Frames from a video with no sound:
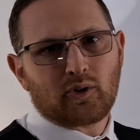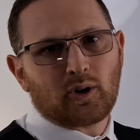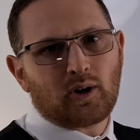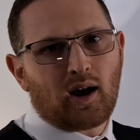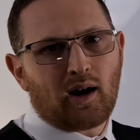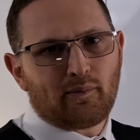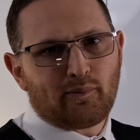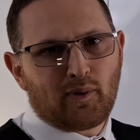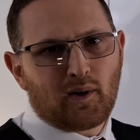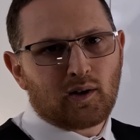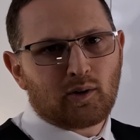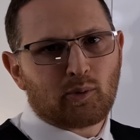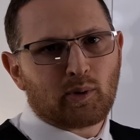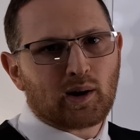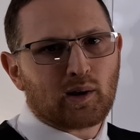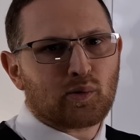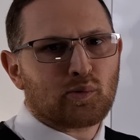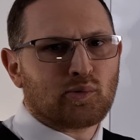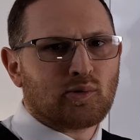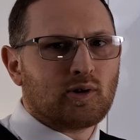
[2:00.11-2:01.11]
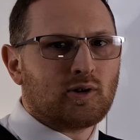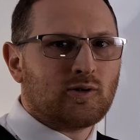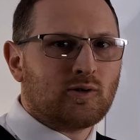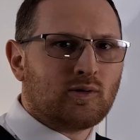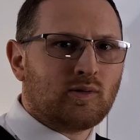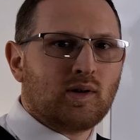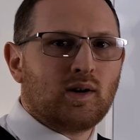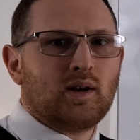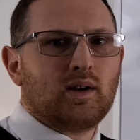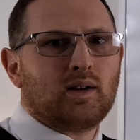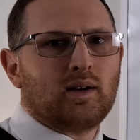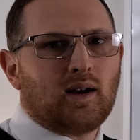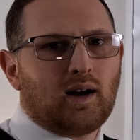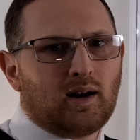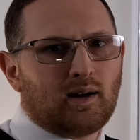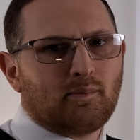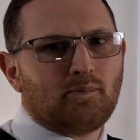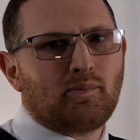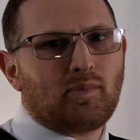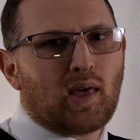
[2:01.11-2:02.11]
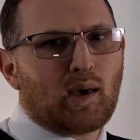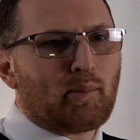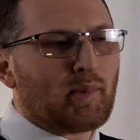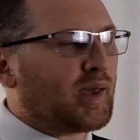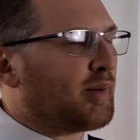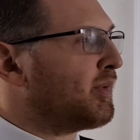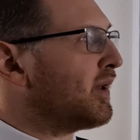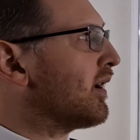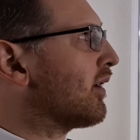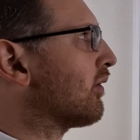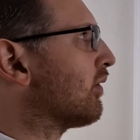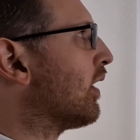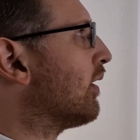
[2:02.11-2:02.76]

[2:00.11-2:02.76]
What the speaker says: they're not following through? That may be a